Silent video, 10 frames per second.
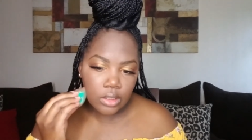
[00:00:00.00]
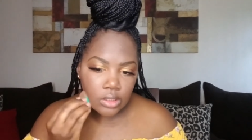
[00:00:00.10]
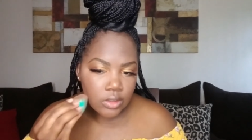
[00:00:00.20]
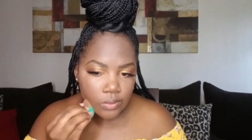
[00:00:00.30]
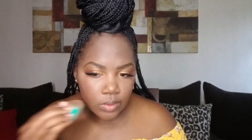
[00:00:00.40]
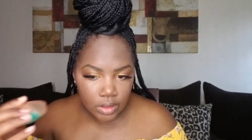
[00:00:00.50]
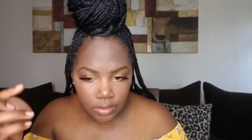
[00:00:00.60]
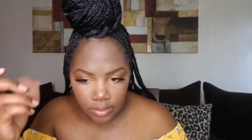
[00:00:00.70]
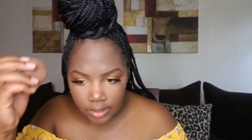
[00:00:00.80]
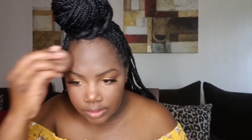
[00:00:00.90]
I just want to
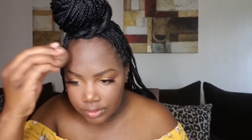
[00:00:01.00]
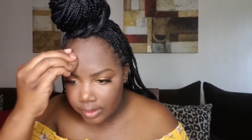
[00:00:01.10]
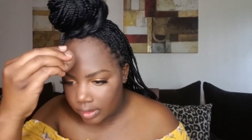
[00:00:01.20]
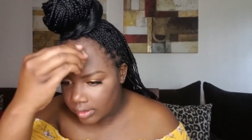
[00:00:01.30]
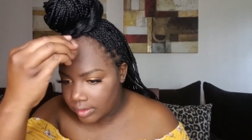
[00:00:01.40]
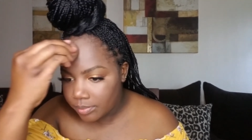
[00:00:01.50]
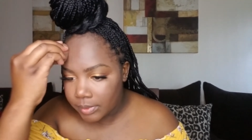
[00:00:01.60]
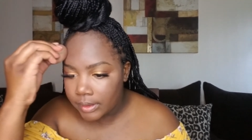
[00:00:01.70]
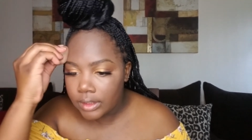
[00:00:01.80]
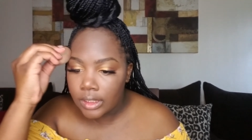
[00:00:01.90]
go ahead and try to just
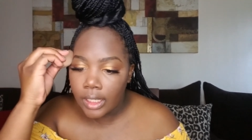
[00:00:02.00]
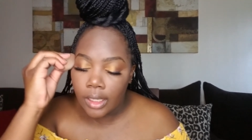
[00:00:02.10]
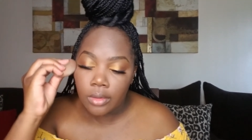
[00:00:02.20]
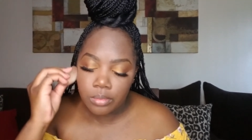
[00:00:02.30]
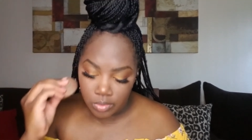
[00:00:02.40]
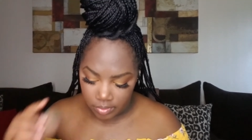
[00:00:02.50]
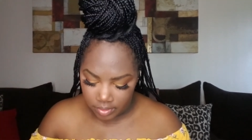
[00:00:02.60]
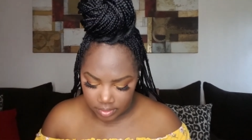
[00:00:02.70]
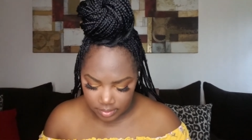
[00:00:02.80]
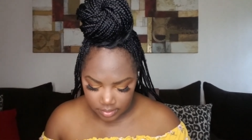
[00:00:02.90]
blend it out
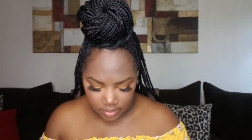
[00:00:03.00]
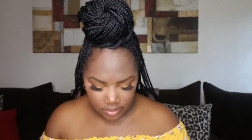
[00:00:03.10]
more